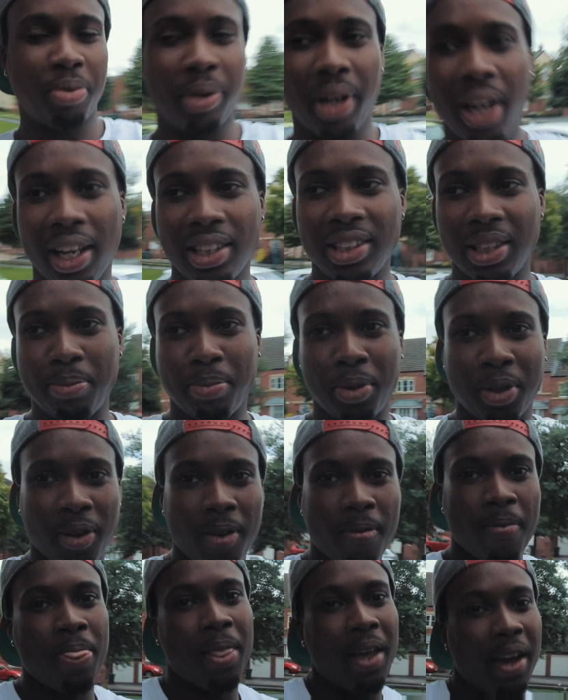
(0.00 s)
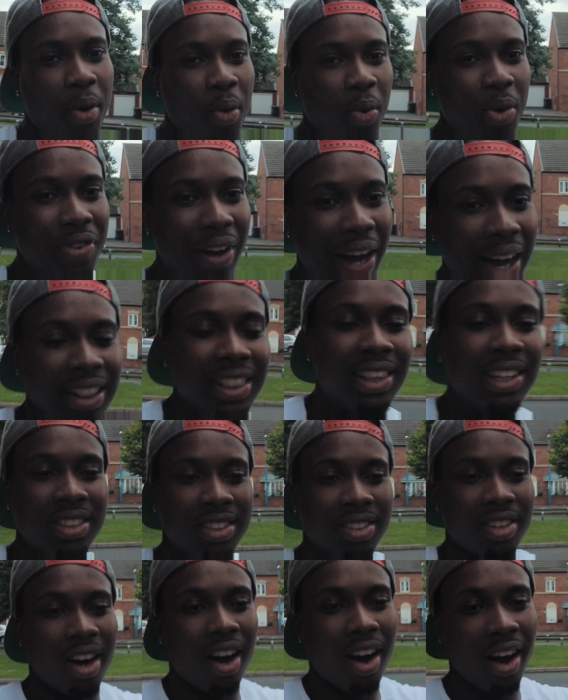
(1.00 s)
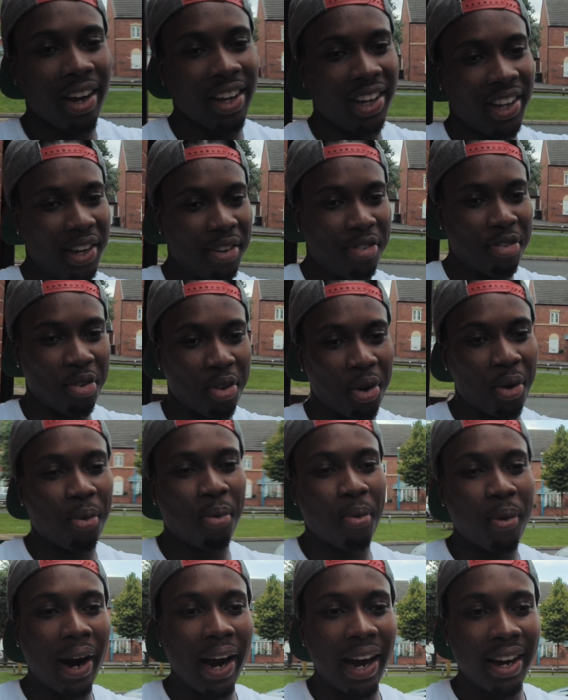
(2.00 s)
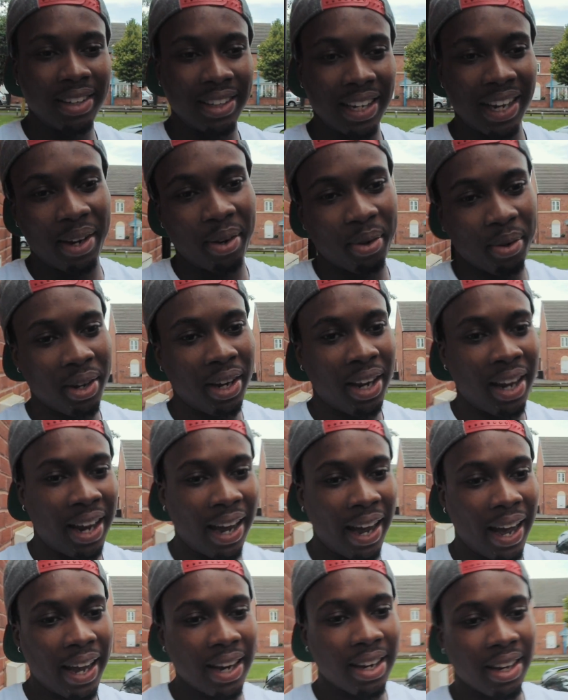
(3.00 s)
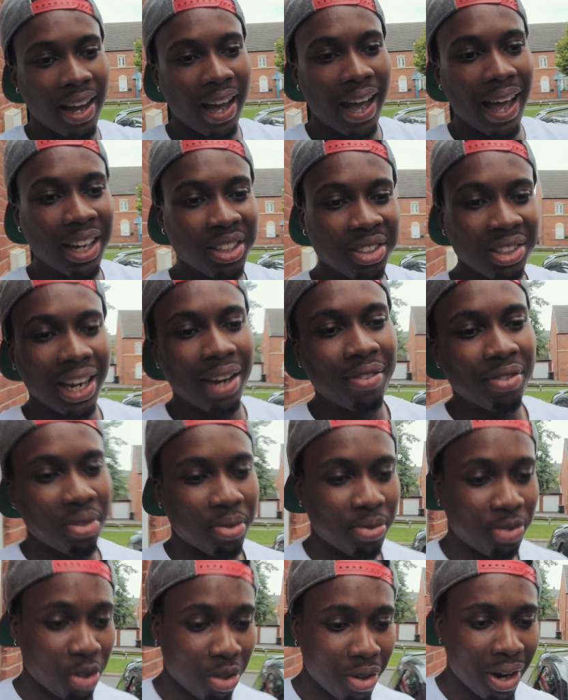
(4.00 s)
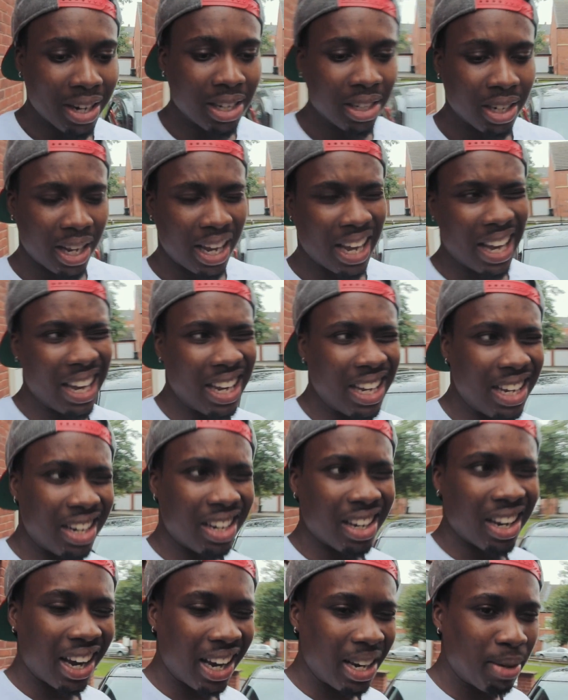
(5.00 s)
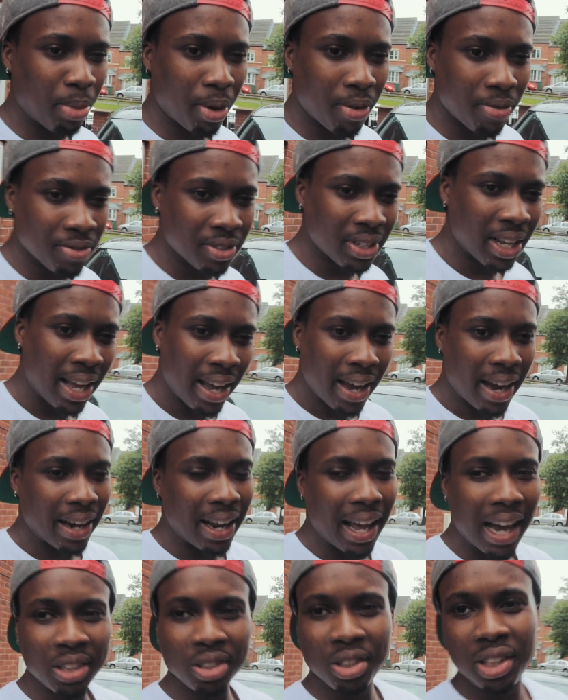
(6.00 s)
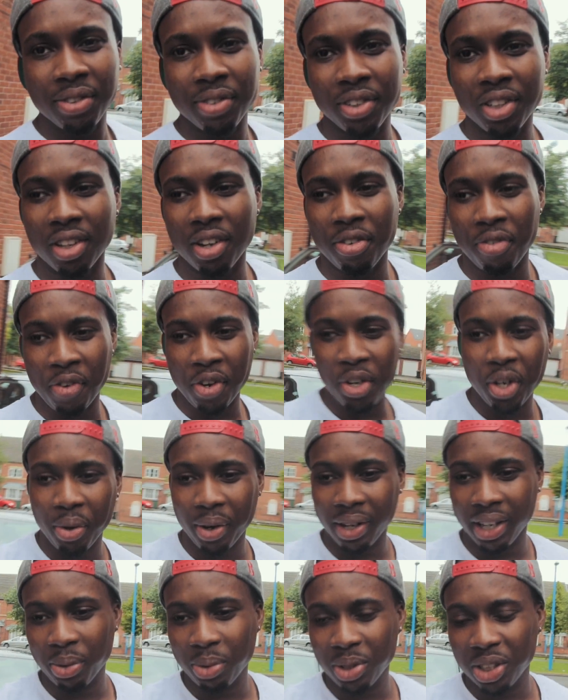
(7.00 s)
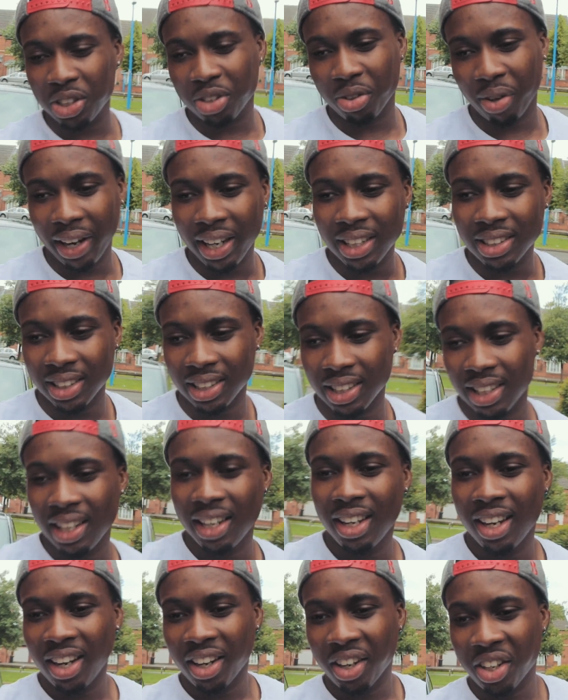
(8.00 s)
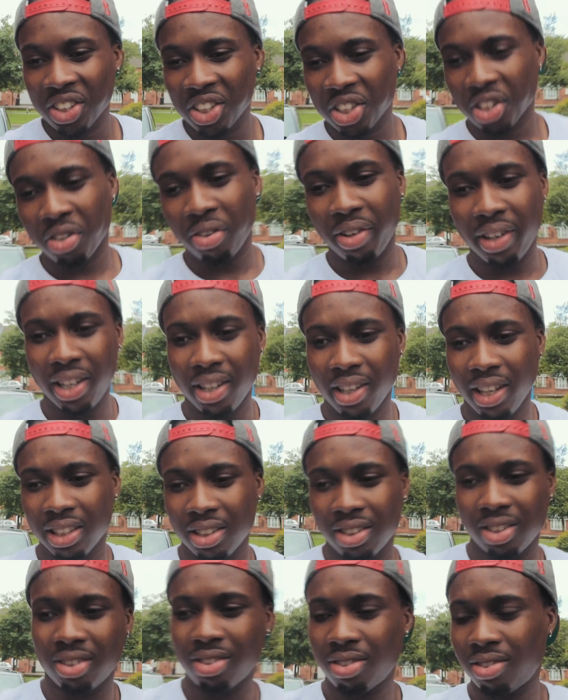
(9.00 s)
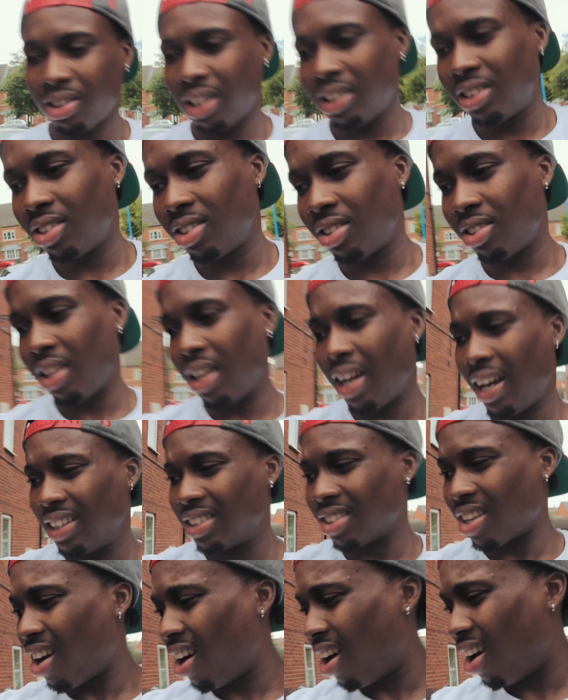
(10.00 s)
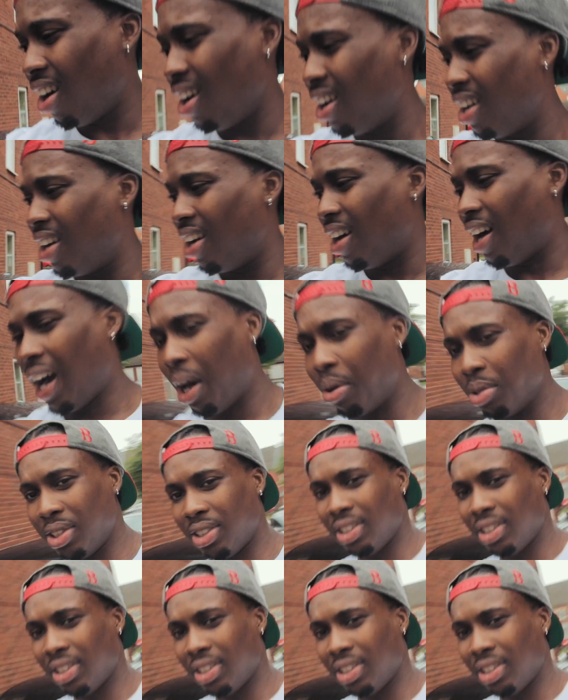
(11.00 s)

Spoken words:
realized it, but we've had this car here for a while now, and I actually haven't for around 8-9 months, and I actually haven't done a video on it, which is crazy considering it's a nice car, I would